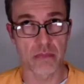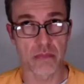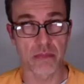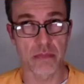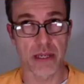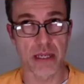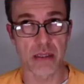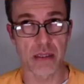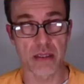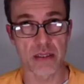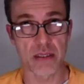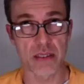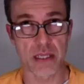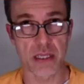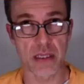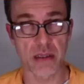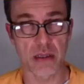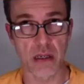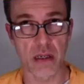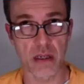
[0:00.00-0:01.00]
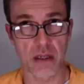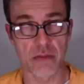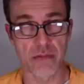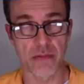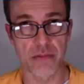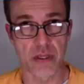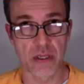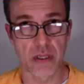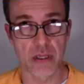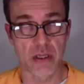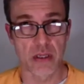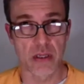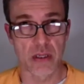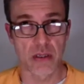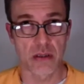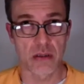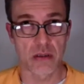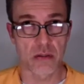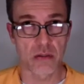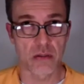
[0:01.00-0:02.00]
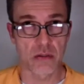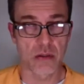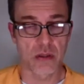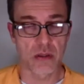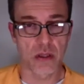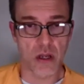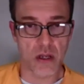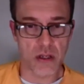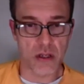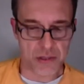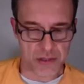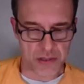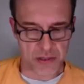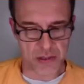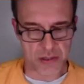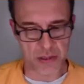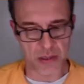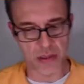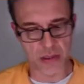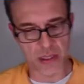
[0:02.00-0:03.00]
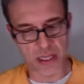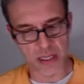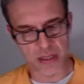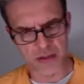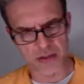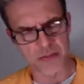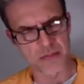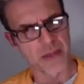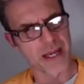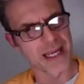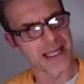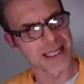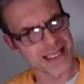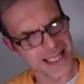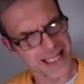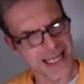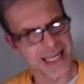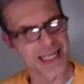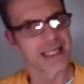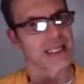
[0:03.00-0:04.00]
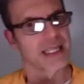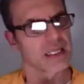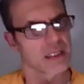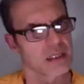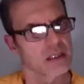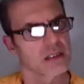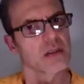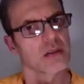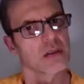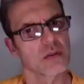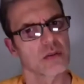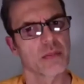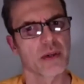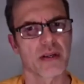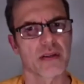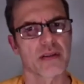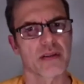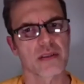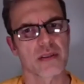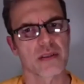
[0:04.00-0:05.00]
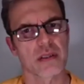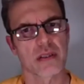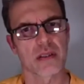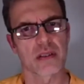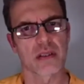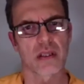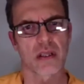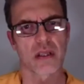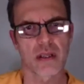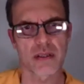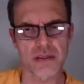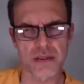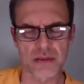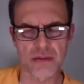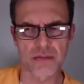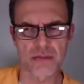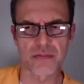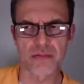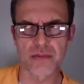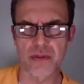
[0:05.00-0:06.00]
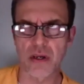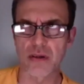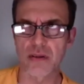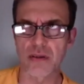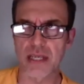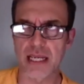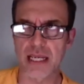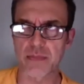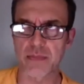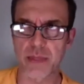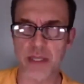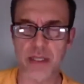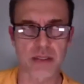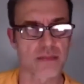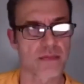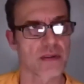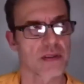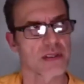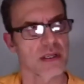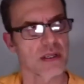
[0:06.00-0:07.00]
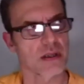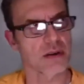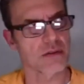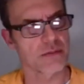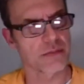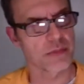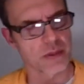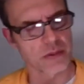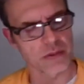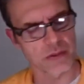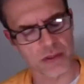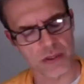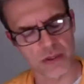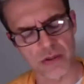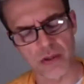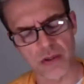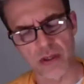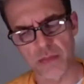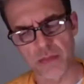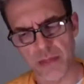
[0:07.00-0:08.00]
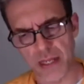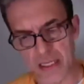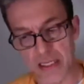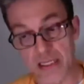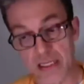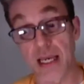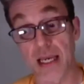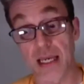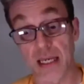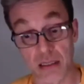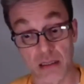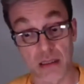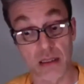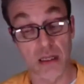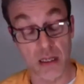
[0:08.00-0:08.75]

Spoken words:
balancing kind of loss and maintaining, almost the loss of those aspects of the self, but also trying to maintain